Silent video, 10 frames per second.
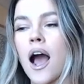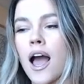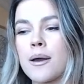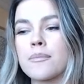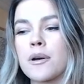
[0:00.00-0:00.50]

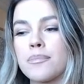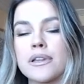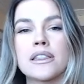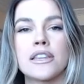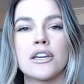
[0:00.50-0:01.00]
I am
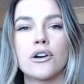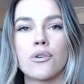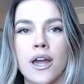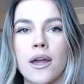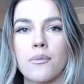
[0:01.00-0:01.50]
completely
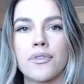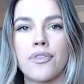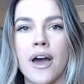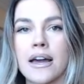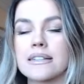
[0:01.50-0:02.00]
okay
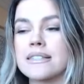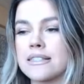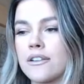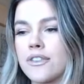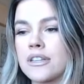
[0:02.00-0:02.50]
with that
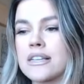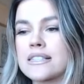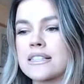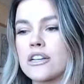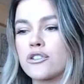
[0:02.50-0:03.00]
still. That
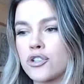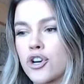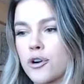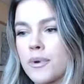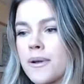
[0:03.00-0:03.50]
doesn't
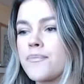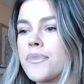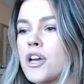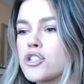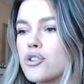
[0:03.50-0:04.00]
deter me.
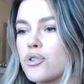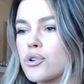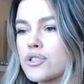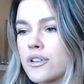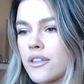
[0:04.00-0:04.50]
So
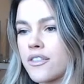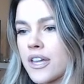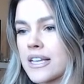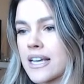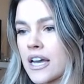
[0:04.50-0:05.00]
those are the
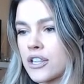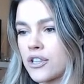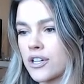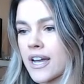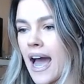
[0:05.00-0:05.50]
things I
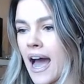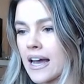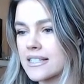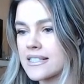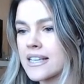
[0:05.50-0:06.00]
look
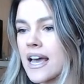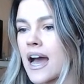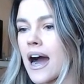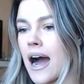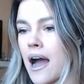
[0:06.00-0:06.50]
at.
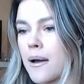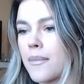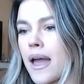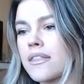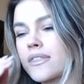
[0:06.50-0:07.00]

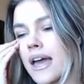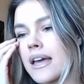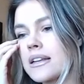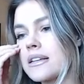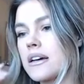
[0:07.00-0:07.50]
And
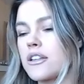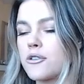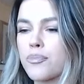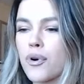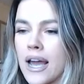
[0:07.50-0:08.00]
then
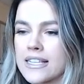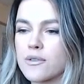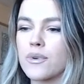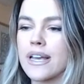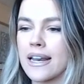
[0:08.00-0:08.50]
the
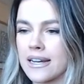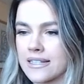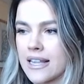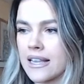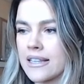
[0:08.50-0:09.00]
price, we'll get
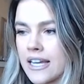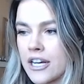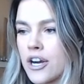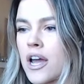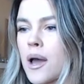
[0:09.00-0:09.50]
into that
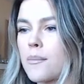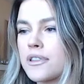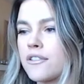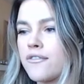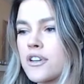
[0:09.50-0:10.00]
later.
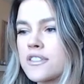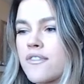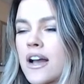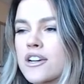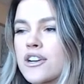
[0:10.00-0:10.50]
But the first
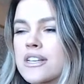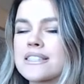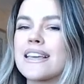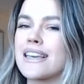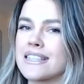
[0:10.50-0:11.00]
factor
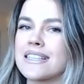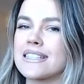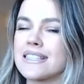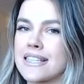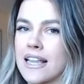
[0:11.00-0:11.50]
is
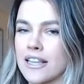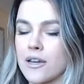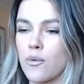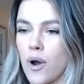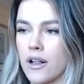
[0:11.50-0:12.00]
it
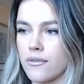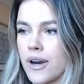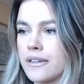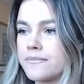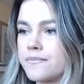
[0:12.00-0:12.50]
selling well,
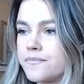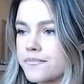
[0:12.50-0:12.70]
right?